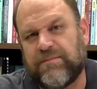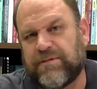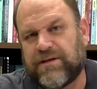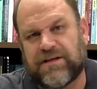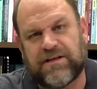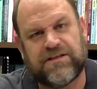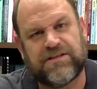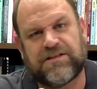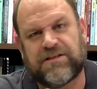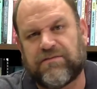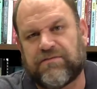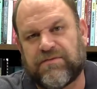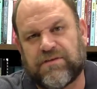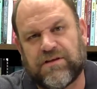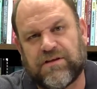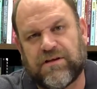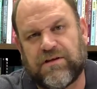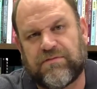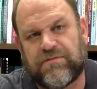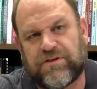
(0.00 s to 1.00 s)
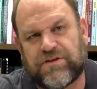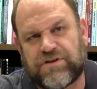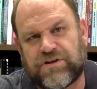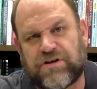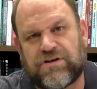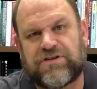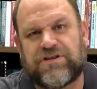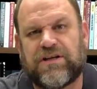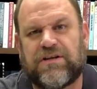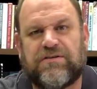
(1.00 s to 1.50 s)
because if the
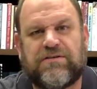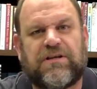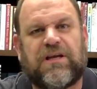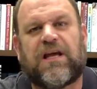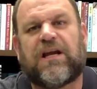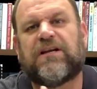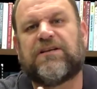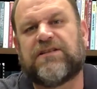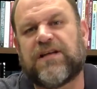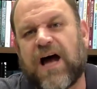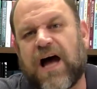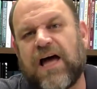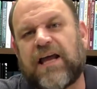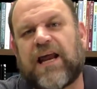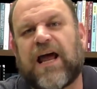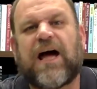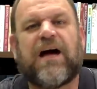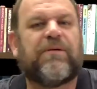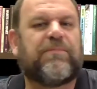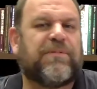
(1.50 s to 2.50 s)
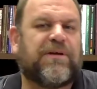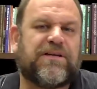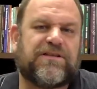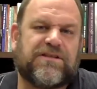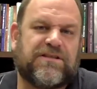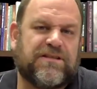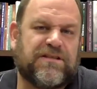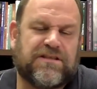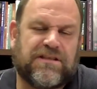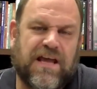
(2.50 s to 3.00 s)
church had kind of died out because
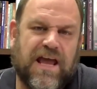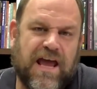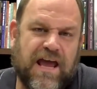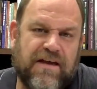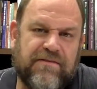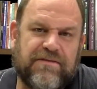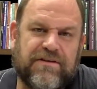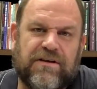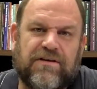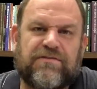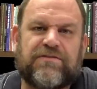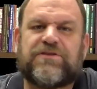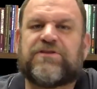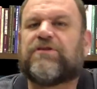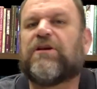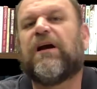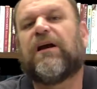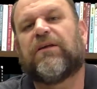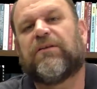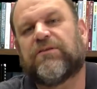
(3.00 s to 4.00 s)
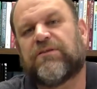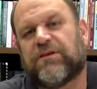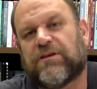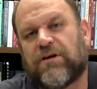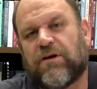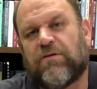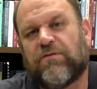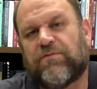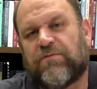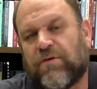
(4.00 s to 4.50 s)
it didn't have enough strength to go